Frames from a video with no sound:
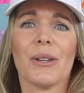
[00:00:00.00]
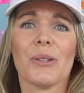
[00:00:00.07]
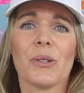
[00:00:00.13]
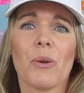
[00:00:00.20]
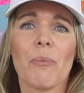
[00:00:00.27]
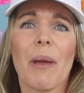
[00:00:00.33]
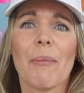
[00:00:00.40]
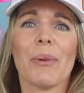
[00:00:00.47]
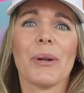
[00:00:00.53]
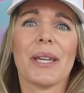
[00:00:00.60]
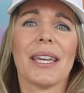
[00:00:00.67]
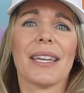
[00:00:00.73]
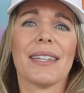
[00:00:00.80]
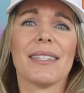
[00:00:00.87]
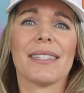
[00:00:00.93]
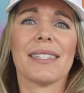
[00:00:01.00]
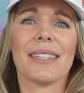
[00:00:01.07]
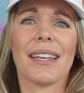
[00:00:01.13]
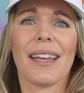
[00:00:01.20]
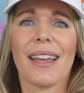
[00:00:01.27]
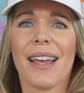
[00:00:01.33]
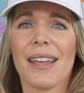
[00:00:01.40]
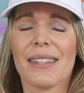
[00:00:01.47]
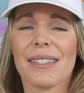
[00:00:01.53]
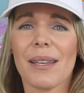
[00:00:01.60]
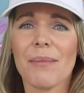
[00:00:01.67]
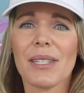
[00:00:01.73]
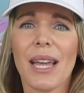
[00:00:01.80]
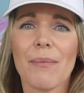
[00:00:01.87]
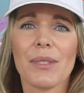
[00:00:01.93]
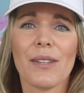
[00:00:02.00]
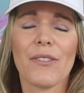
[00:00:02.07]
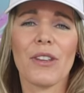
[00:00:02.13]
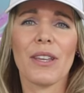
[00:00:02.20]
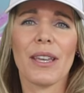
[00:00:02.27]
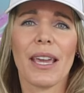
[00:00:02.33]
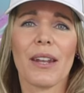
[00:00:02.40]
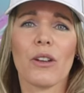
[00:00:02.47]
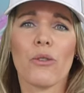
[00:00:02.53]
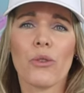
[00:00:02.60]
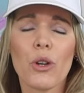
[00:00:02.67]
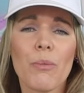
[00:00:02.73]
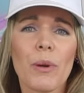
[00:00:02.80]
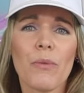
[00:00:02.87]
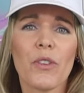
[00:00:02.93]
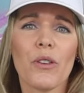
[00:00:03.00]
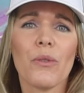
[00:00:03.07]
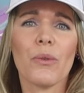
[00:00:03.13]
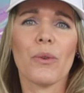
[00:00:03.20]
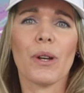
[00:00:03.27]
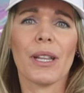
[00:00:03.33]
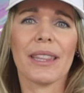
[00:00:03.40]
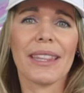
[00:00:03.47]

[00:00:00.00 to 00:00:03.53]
So remember, kids, sometimes if you can get a group of you